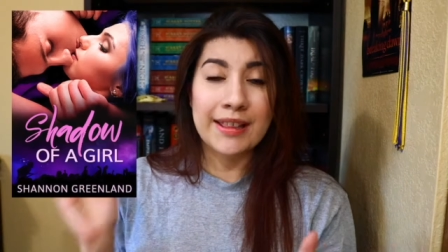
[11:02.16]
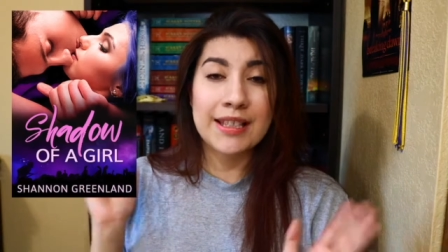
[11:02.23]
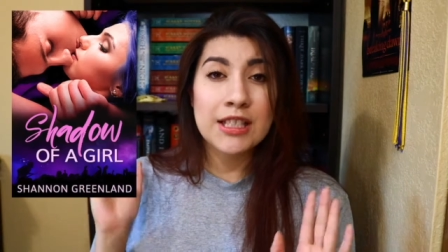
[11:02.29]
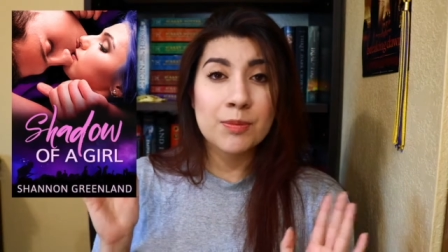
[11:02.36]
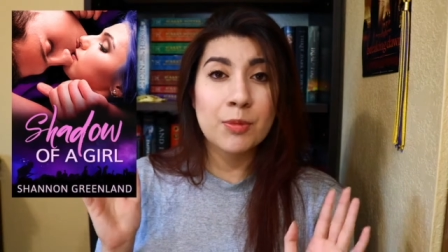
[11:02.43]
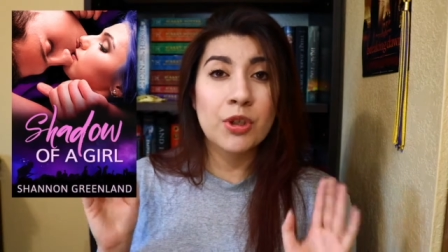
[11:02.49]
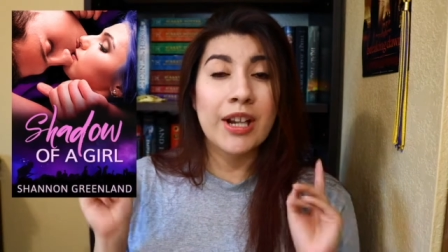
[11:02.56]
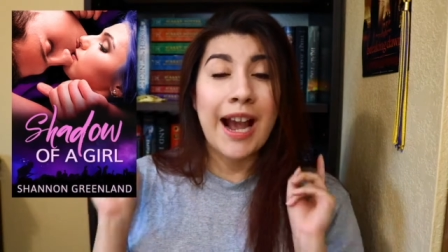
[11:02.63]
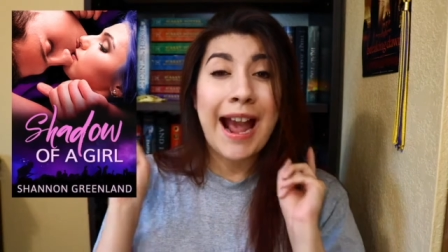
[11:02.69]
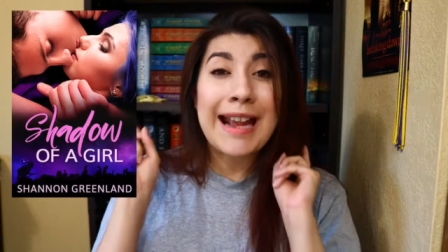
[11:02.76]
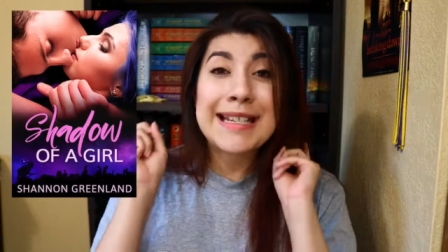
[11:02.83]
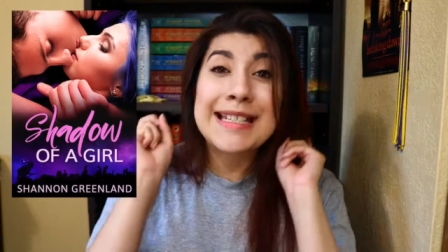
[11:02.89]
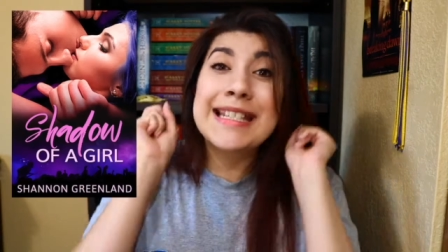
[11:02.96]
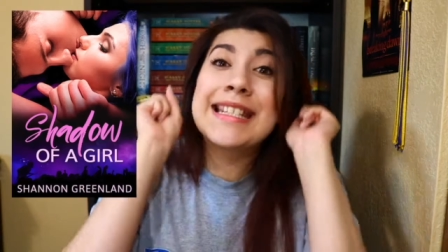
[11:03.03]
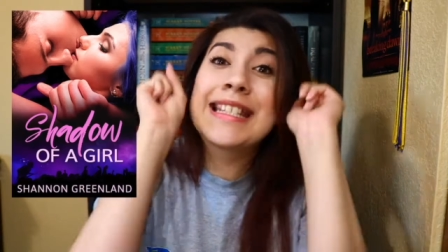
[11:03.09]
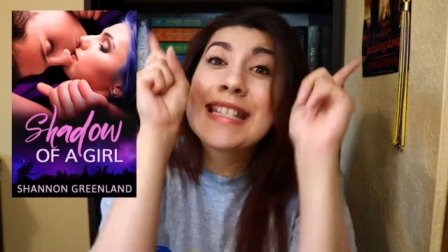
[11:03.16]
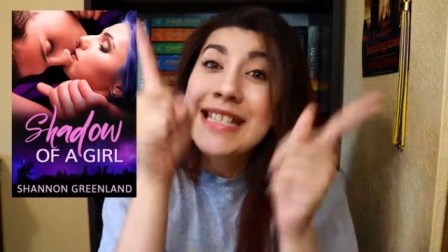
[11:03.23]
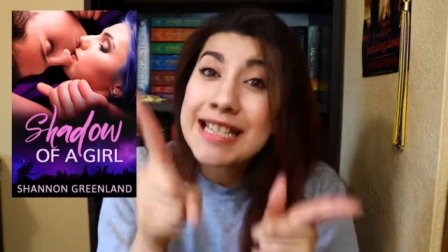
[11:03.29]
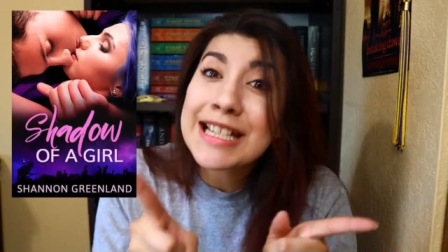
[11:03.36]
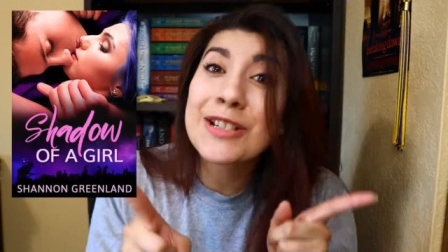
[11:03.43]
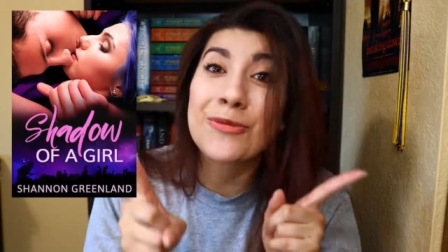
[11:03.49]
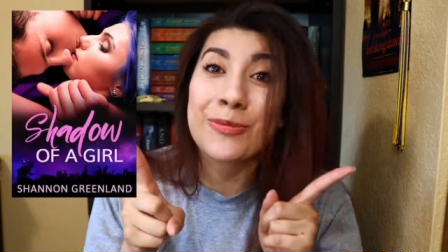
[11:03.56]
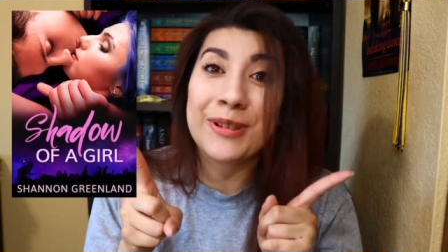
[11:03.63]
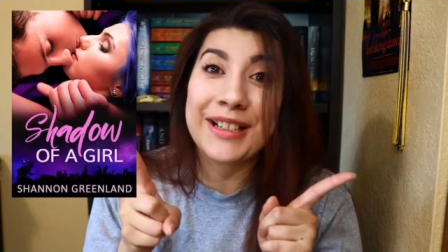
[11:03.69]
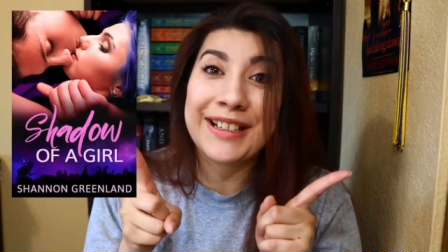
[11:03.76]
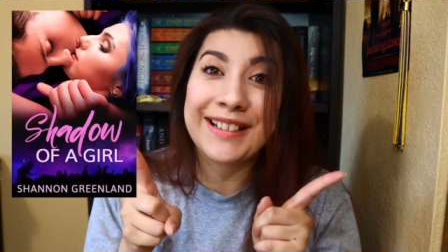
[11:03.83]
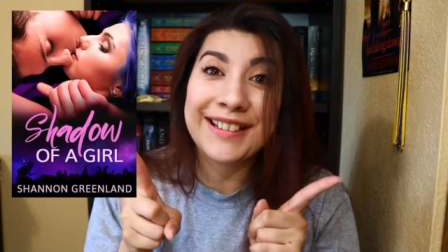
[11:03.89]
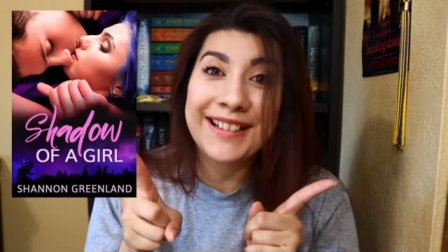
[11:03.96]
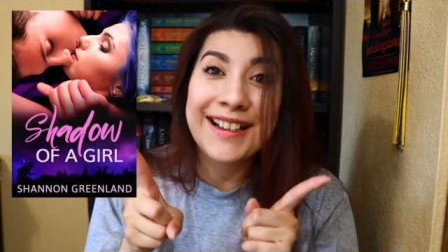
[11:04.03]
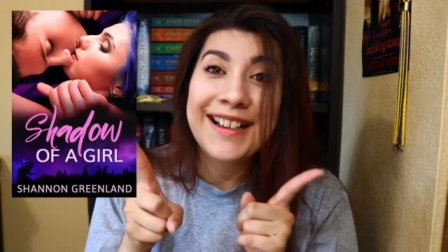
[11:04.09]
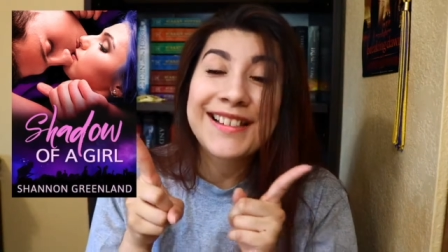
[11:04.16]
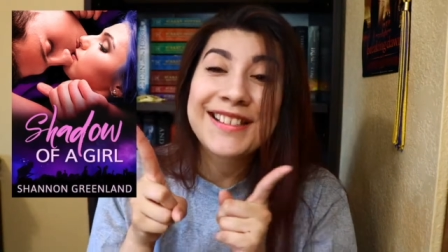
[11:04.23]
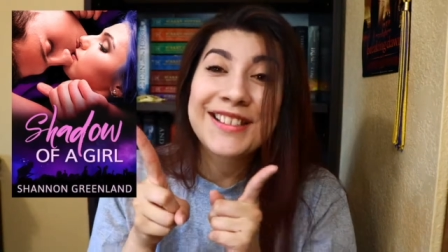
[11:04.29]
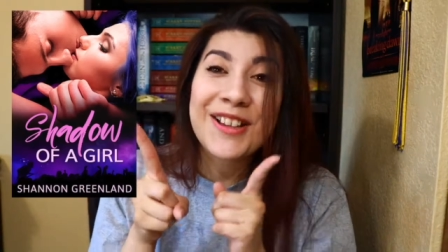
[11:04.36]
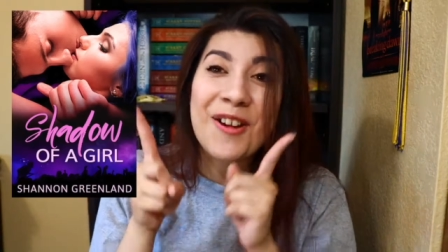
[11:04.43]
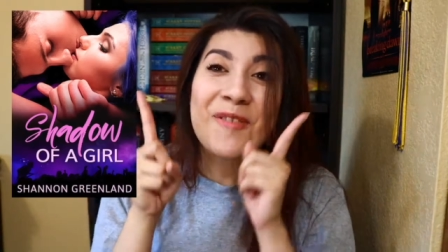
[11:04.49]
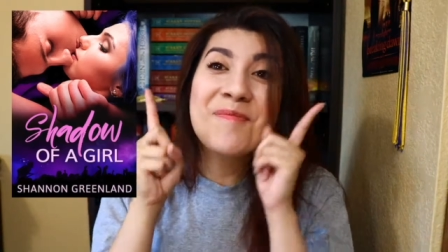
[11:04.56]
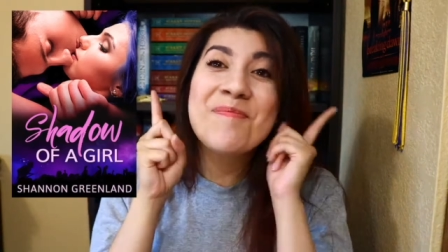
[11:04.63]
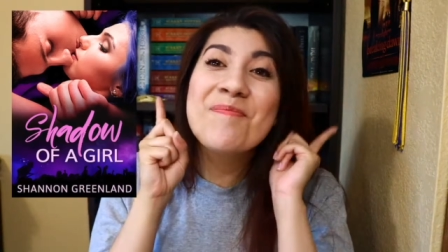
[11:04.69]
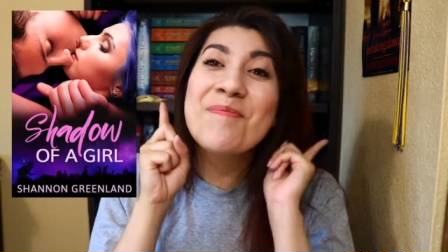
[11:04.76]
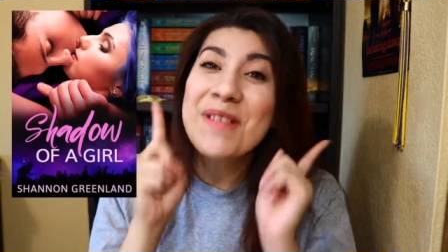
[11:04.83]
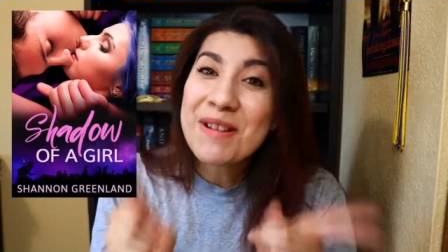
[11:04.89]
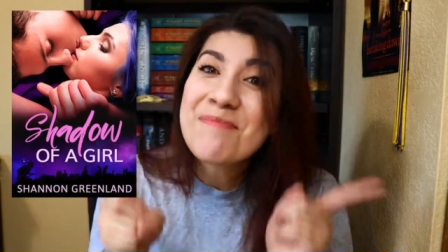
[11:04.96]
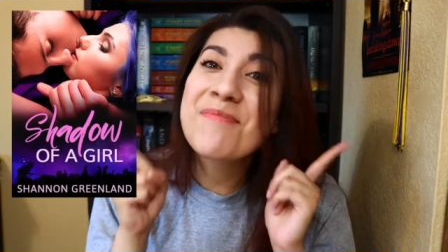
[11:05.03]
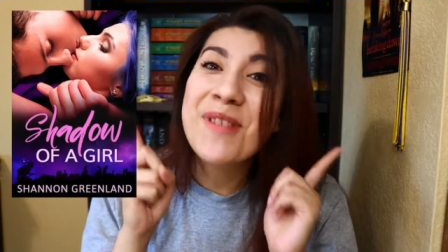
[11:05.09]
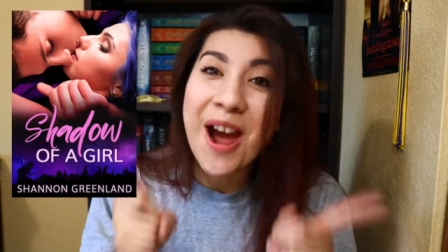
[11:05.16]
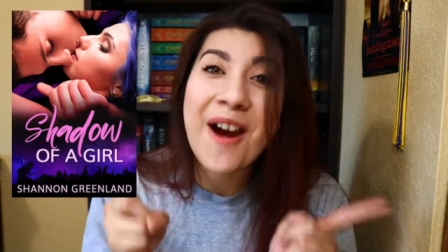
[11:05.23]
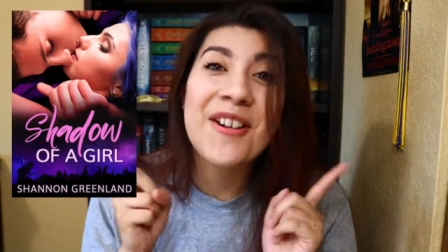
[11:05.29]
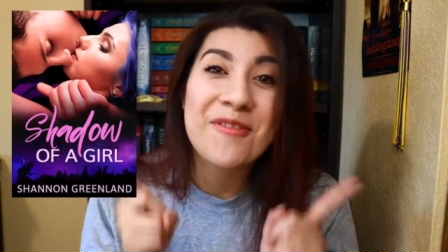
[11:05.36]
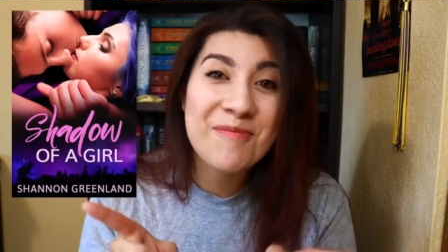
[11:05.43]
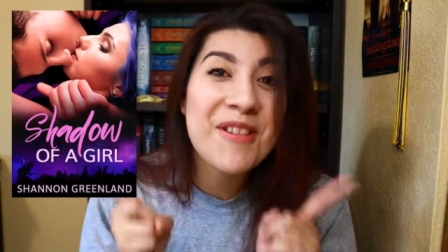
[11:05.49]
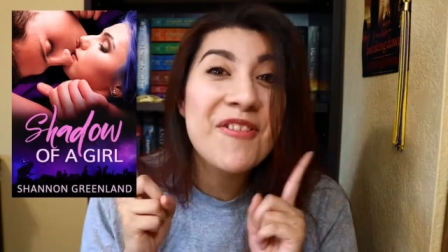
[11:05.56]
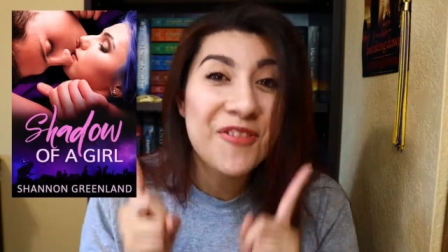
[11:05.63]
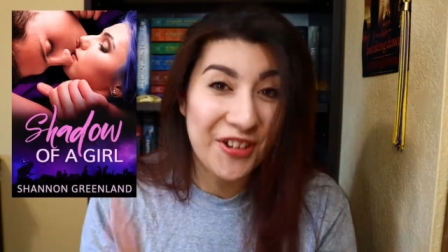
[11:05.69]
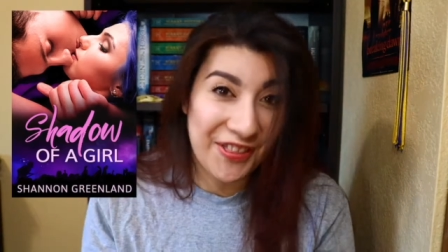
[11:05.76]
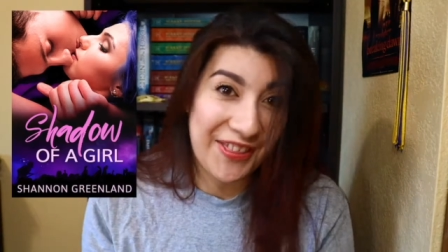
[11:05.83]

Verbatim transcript: this book I did read so be proud of me for